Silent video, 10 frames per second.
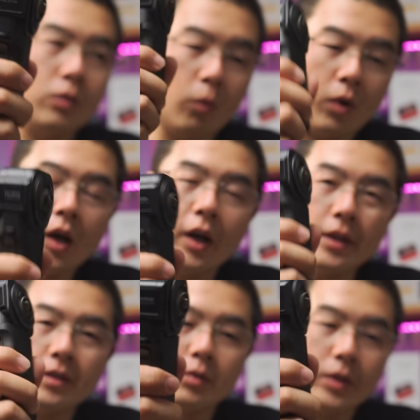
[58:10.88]
So why
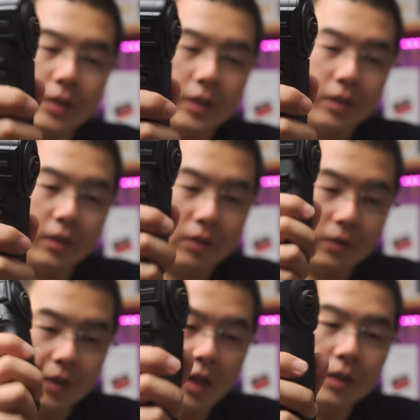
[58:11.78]
Insta360
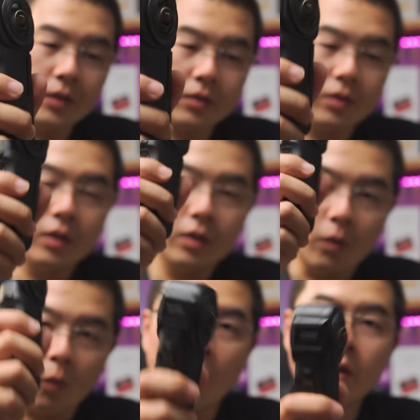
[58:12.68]
designed this
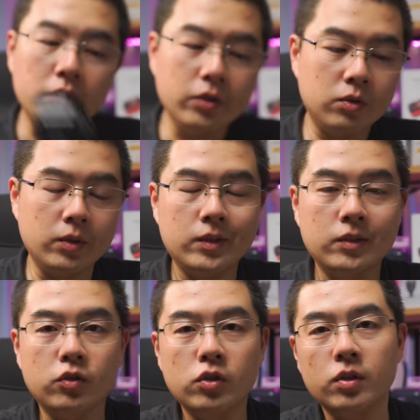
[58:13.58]
1-inch
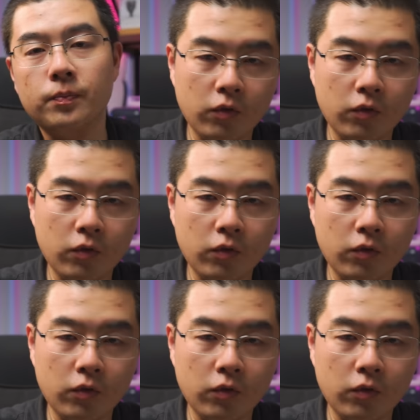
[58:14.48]
360 edition?